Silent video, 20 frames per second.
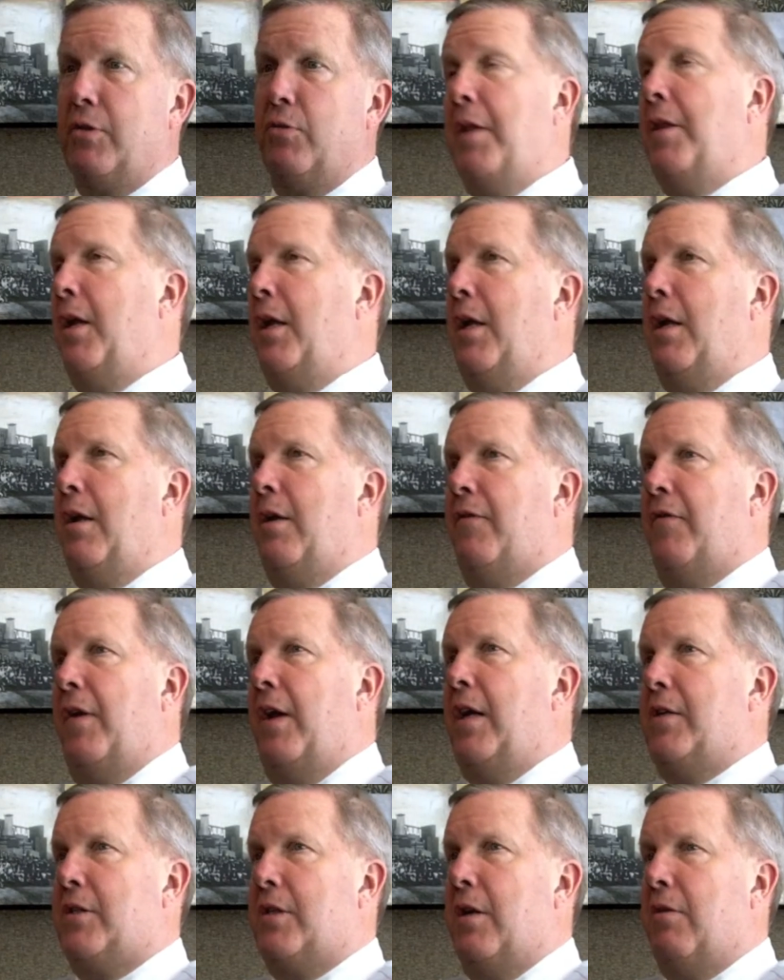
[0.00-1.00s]
I think if
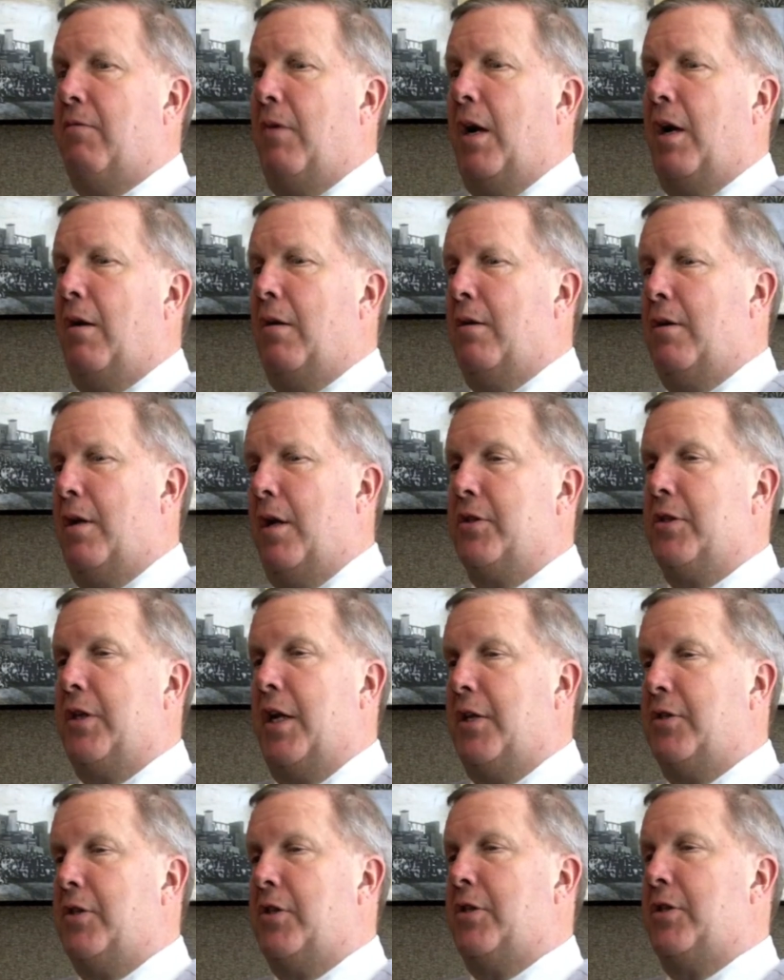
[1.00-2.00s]
Asset Record
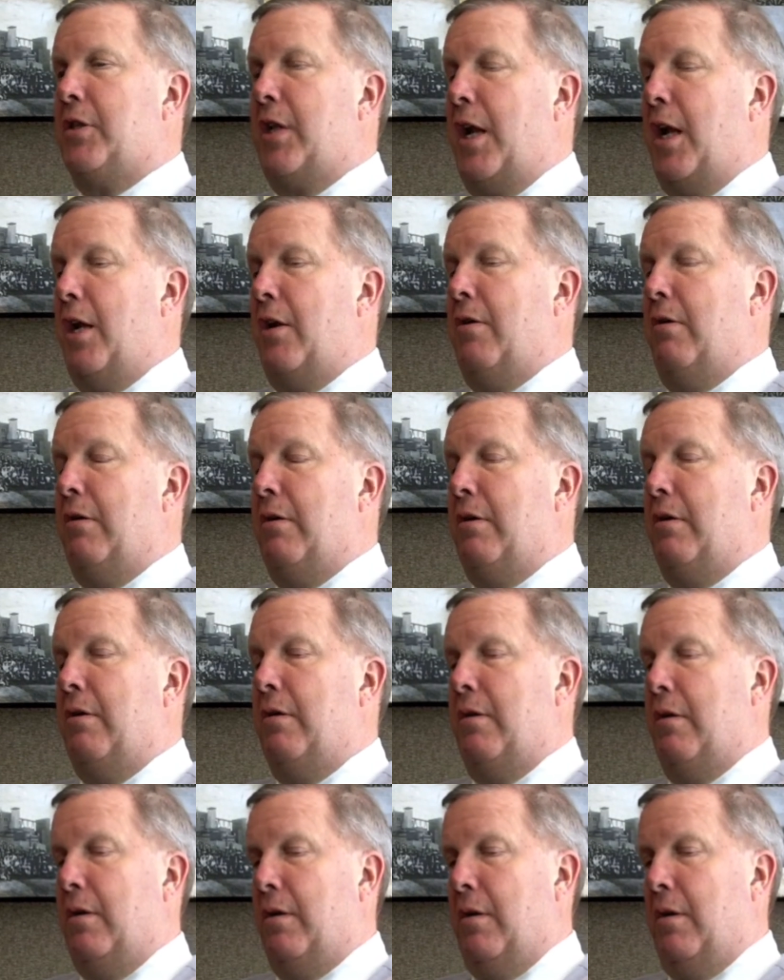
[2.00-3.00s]
sets a standard
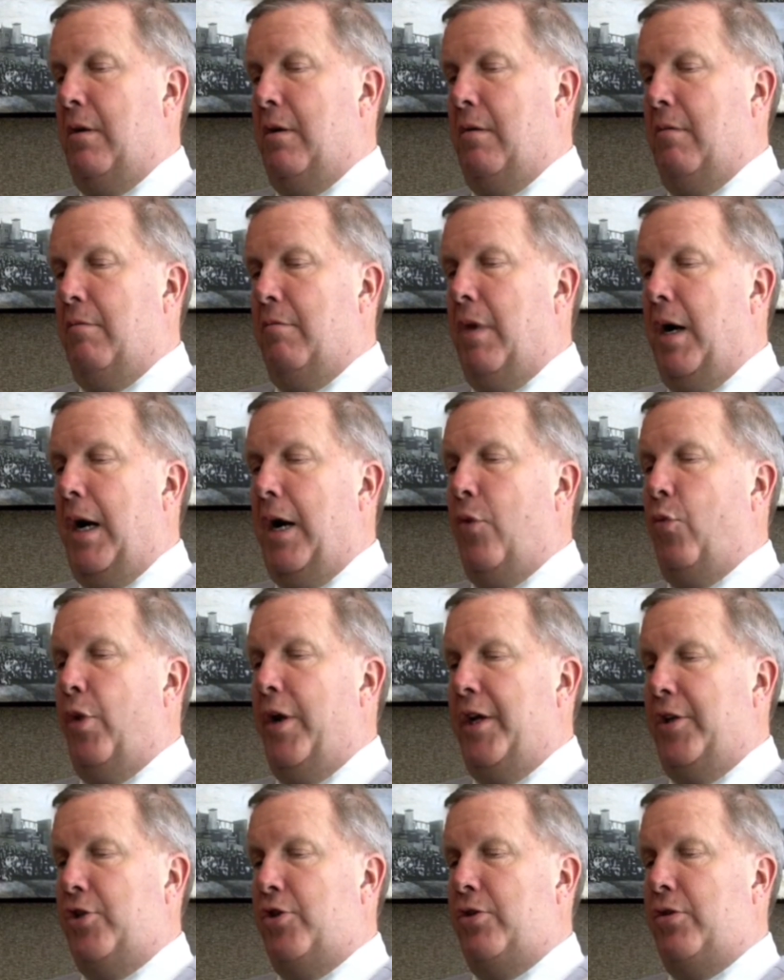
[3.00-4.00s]
by
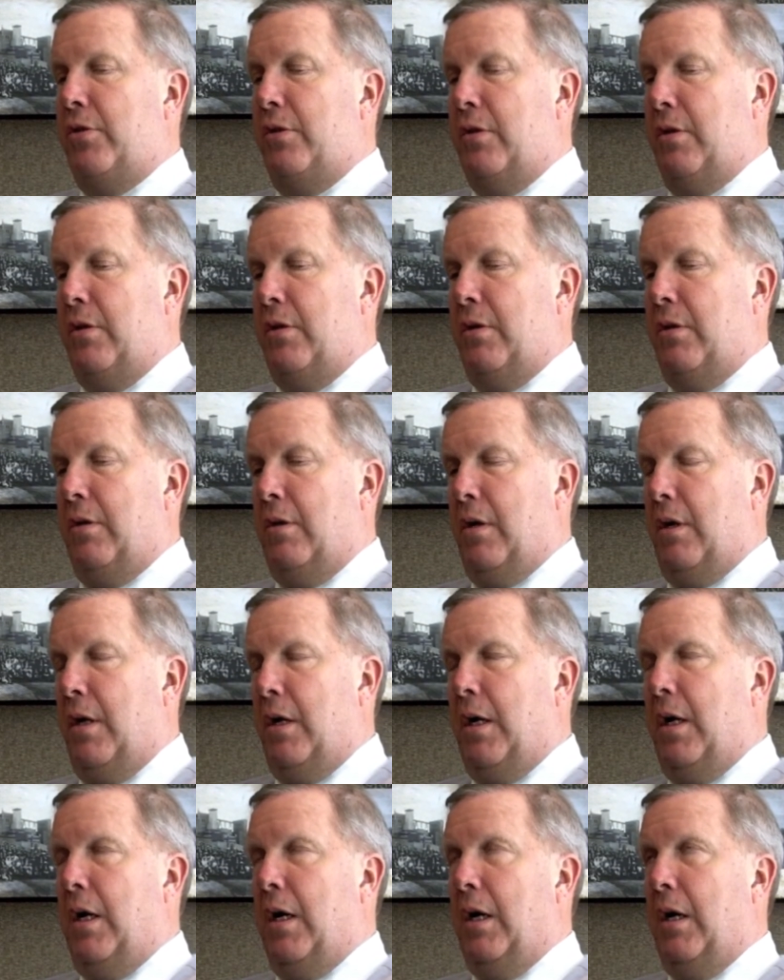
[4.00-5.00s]
which
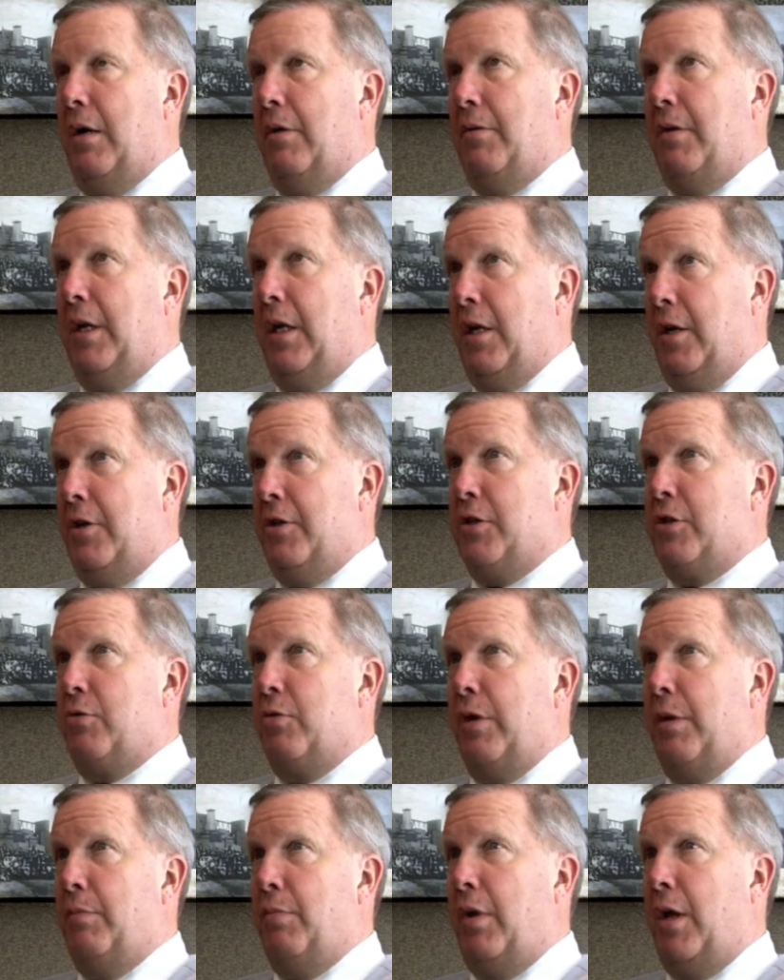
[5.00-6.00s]
the
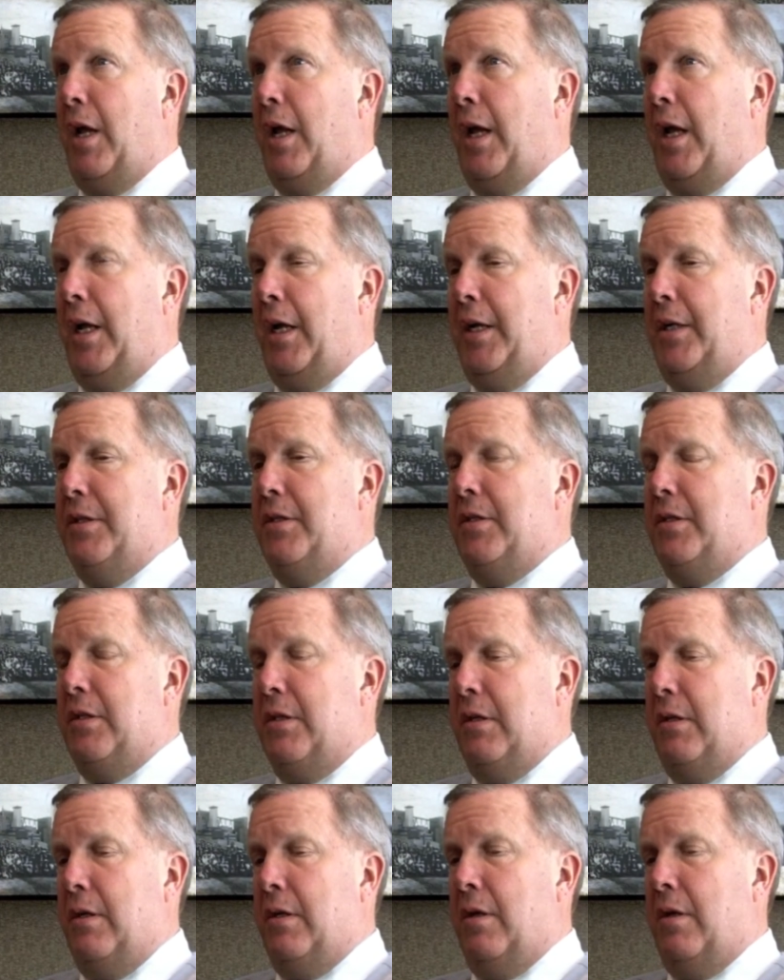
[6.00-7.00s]
industry
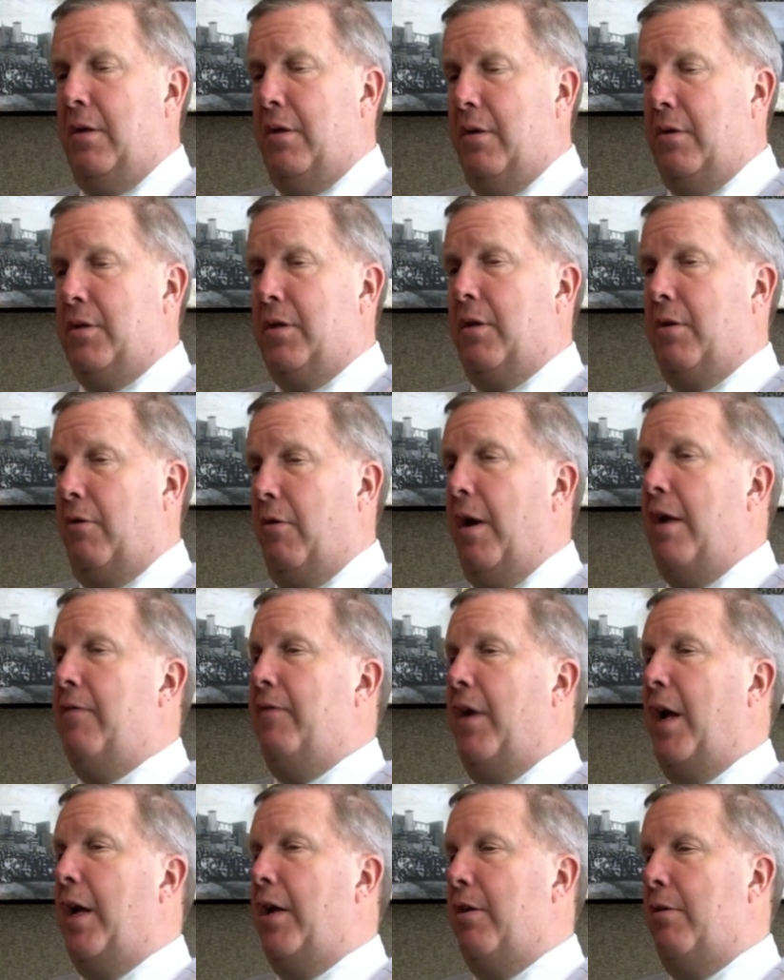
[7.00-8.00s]
plays, there's a great
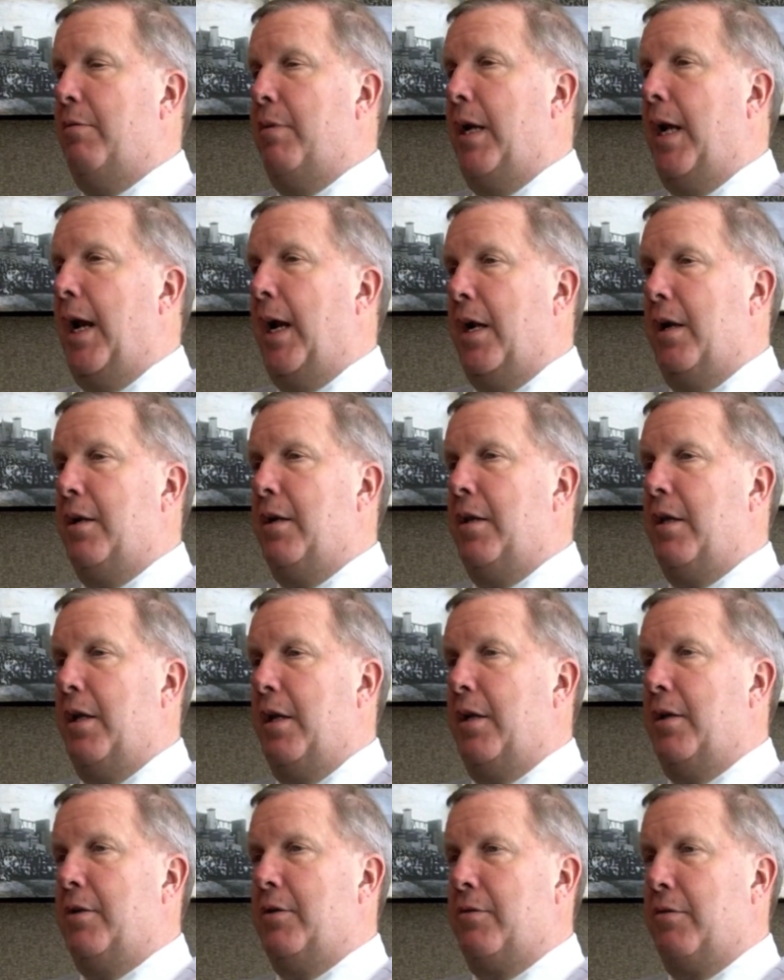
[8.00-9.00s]
value to be added to
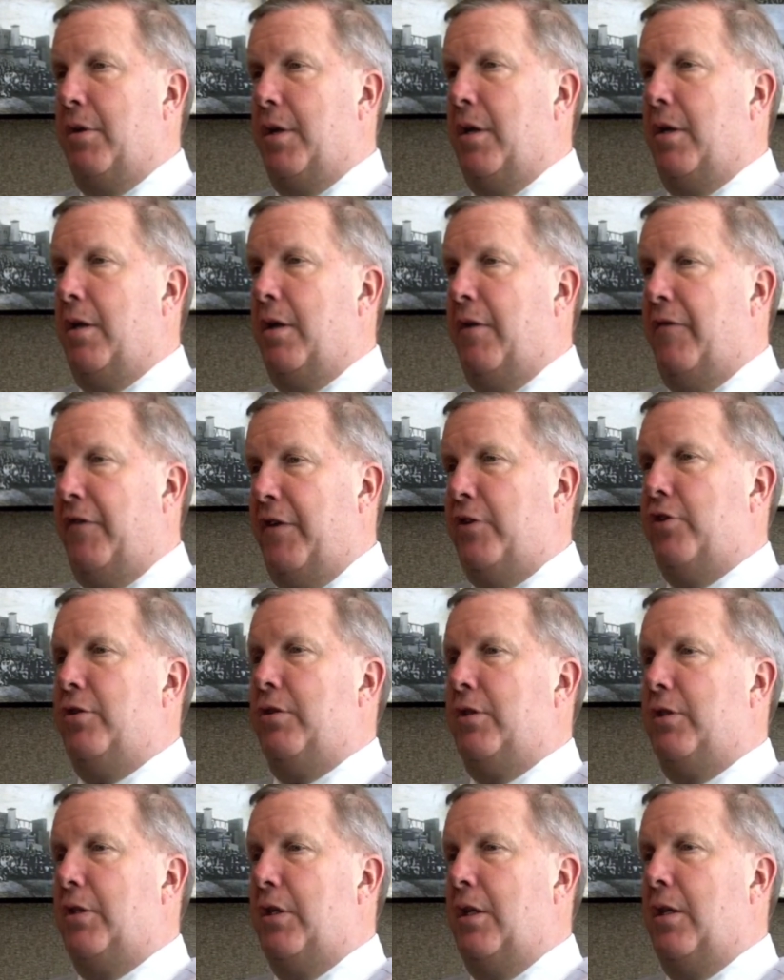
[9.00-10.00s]
the industry and the
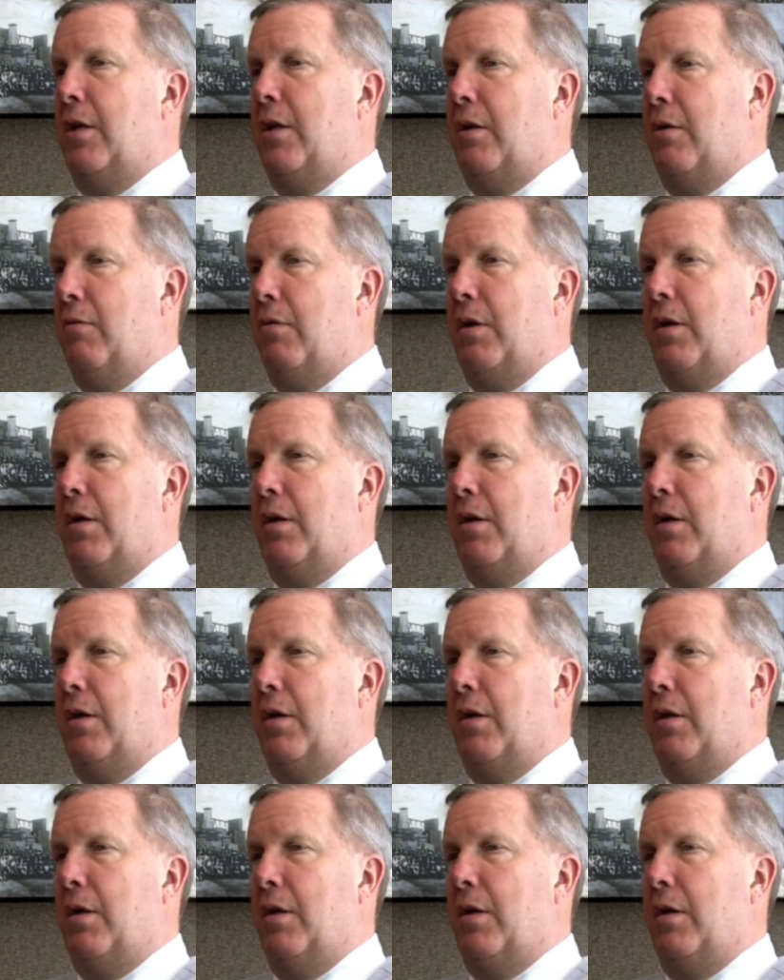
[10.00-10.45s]
efficiency that